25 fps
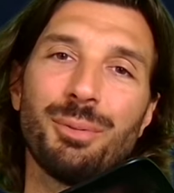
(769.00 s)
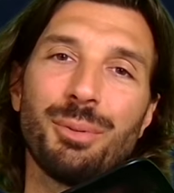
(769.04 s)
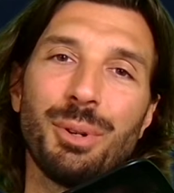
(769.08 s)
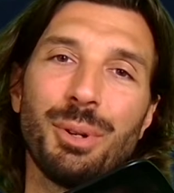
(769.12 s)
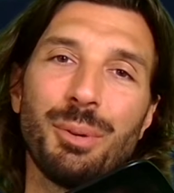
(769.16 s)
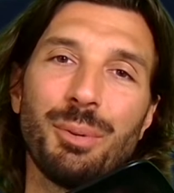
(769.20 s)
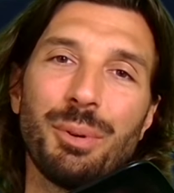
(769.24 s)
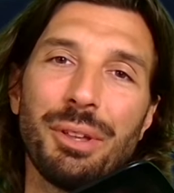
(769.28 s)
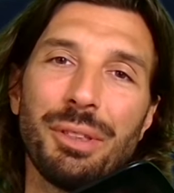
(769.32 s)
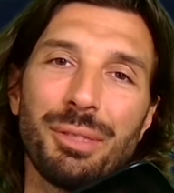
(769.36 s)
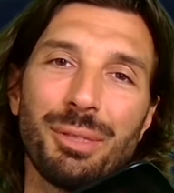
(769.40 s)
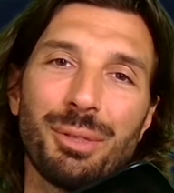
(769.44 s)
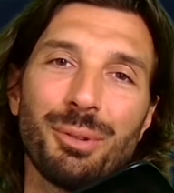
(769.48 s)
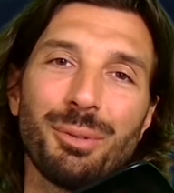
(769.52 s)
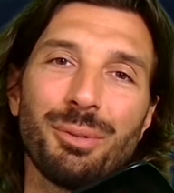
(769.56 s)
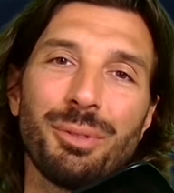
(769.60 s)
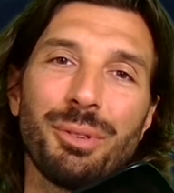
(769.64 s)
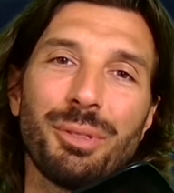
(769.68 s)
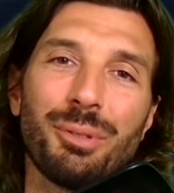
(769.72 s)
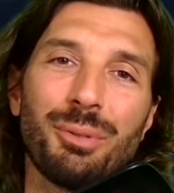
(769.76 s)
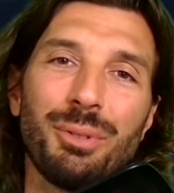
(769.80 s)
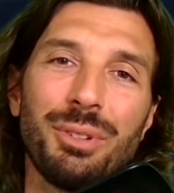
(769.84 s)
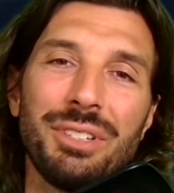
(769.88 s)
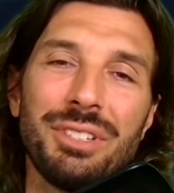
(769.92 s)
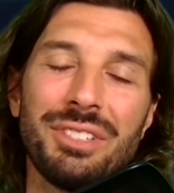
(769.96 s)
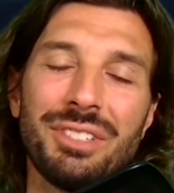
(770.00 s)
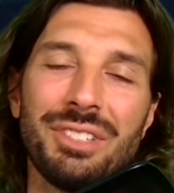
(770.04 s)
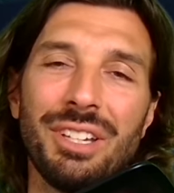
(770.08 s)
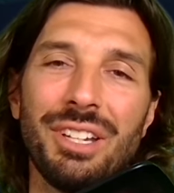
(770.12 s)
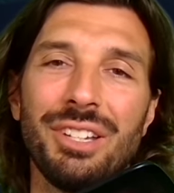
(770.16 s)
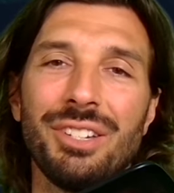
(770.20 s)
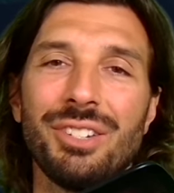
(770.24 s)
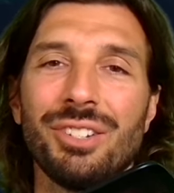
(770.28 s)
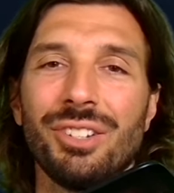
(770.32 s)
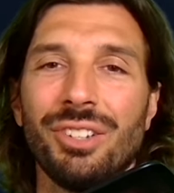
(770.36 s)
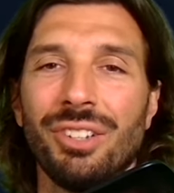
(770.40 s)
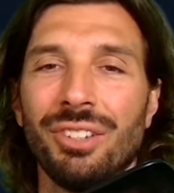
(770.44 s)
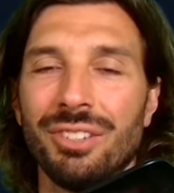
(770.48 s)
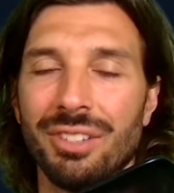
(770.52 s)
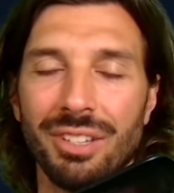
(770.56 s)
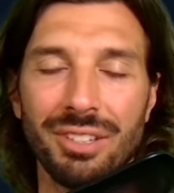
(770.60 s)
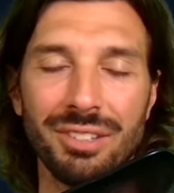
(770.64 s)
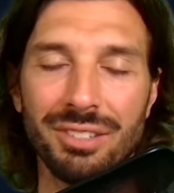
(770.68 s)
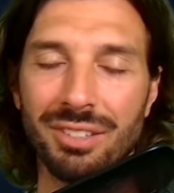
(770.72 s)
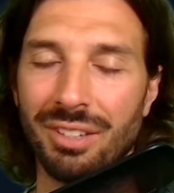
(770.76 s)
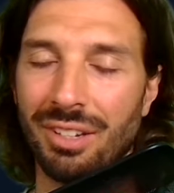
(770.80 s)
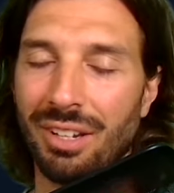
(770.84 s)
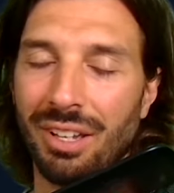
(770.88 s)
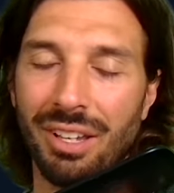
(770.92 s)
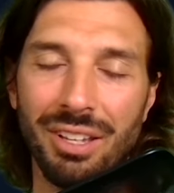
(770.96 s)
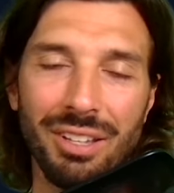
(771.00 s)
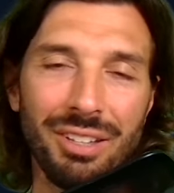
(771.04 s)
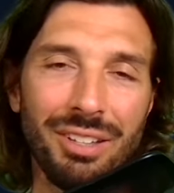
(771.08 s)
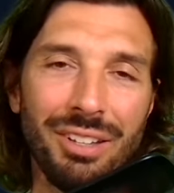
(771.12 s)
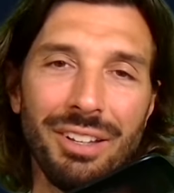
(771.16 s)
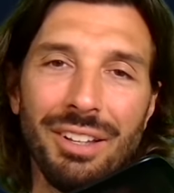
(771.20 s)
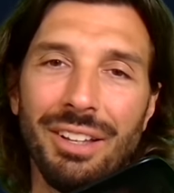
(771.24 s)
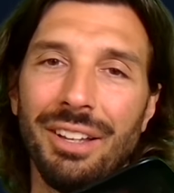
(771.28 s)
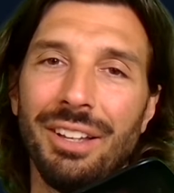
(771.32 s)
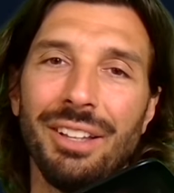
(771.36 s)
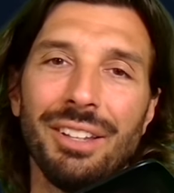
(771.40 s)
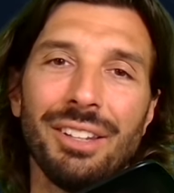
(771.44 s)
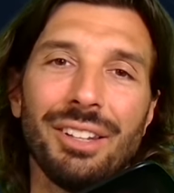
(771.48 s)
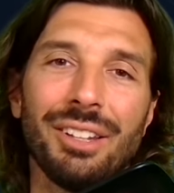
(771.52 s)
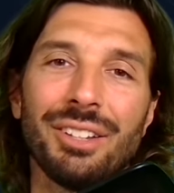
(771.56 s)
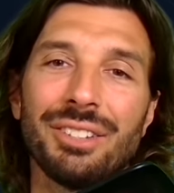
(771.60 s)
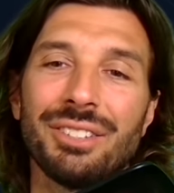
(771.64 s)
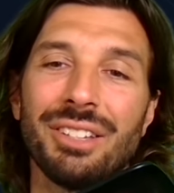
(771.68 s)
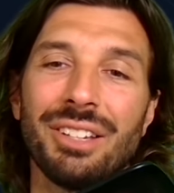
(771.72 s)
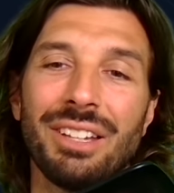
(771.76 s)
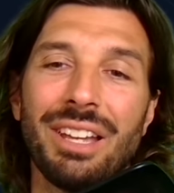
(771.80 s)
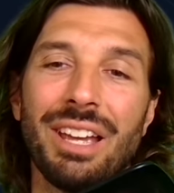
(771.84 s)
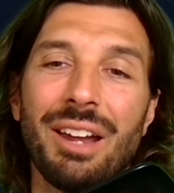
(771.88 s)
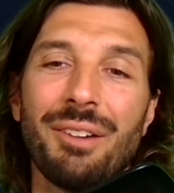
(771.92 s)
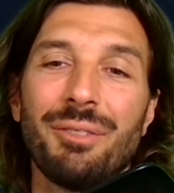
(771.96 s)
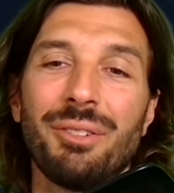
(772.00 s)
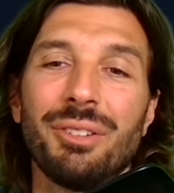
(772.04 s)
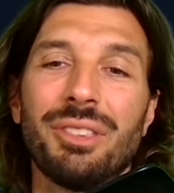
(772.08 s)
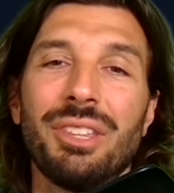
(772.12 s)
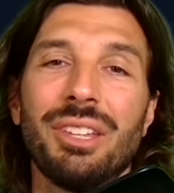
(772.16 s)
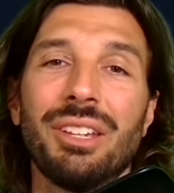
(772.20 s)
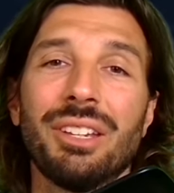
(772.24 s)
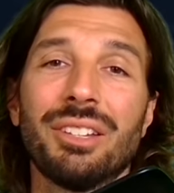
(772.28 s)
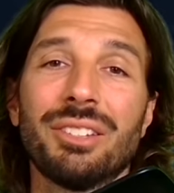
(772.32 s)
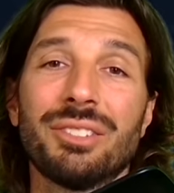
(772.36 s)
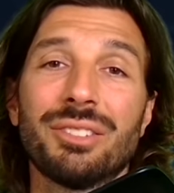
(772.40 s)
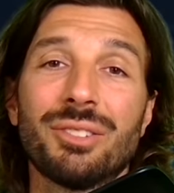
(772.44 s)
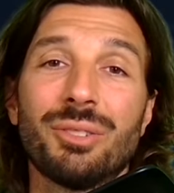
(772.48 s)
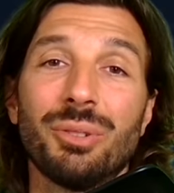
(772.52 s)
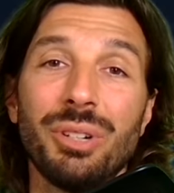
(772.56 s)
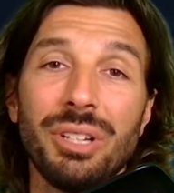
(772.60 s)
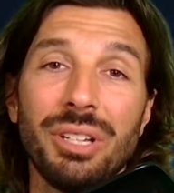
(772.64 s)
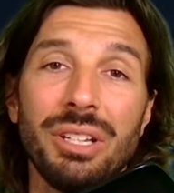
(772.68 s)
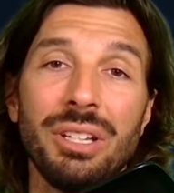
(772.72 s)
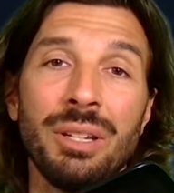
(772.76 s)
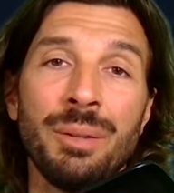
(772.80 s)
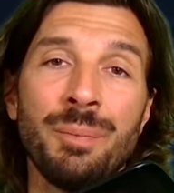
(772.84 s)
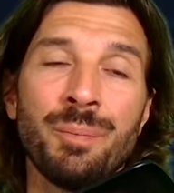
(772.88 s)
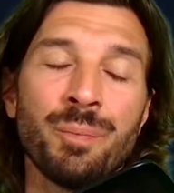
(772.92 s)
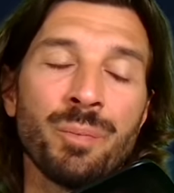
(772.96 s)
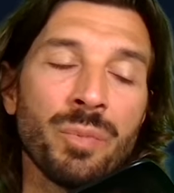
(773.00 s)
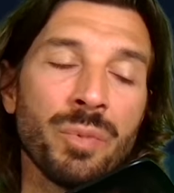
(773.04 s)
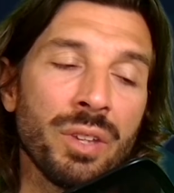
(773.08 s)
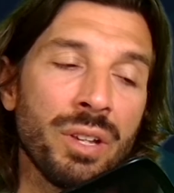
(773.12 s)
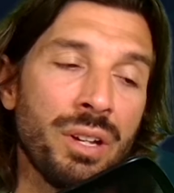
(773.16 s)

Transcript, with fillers: we went through the three stages, and today looks like everything is green.